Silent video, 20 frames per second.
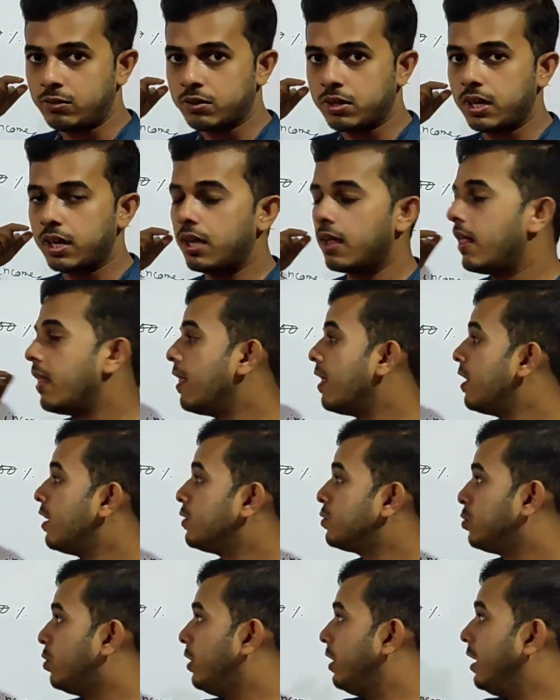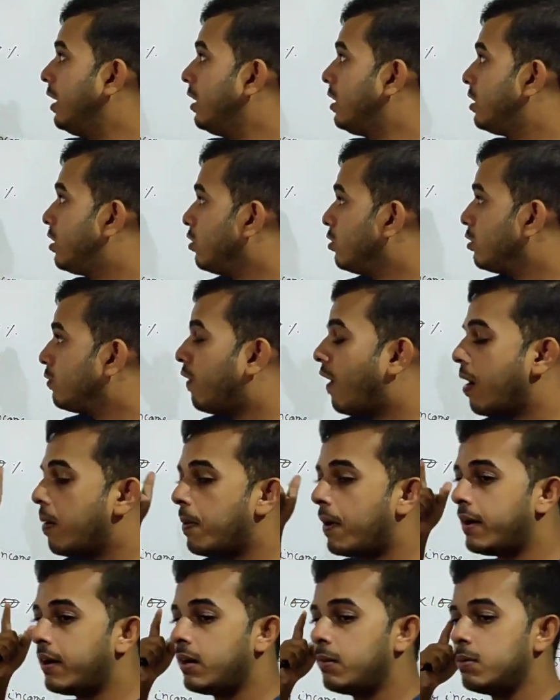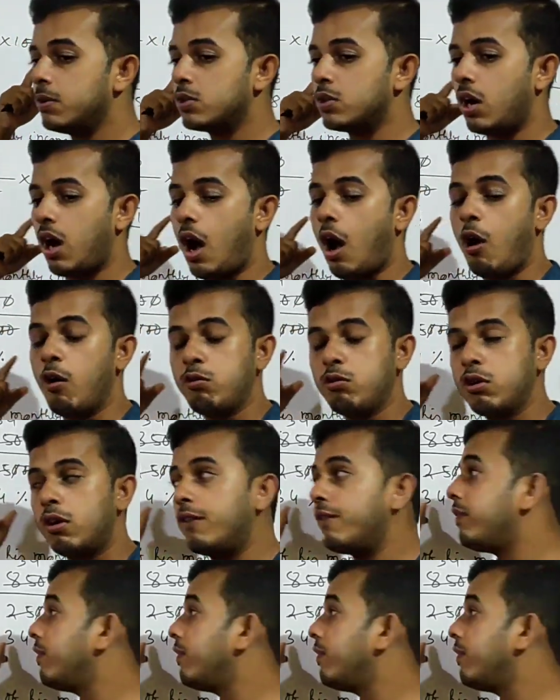Okay, so 8500 means out